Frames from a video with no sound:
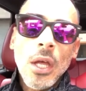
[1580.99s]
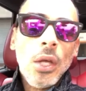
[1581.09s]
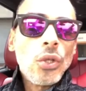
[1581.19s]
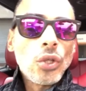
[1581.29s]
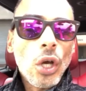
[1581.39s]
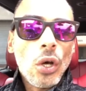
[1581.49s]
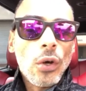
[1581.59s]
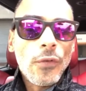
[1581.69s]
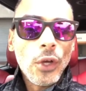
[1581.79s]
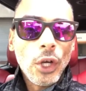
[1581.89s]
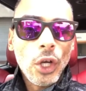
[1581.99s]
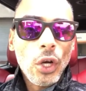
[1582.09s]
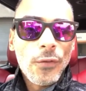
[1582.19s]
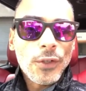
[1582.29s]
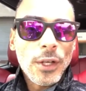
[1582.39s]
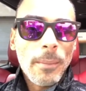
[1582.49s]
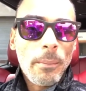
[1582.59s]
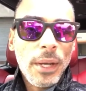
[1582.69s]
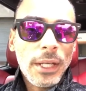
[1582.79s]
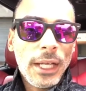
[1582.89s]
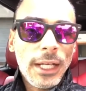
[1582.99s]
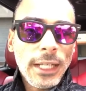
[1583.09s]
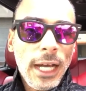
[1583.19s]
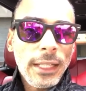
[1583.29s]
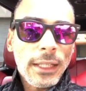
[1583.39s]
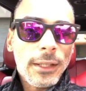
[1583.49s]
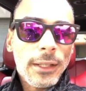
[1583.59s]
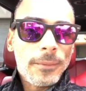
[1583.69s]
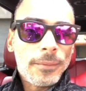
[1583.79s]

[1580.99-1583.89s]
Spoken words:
So if you're going to go for something big like that, then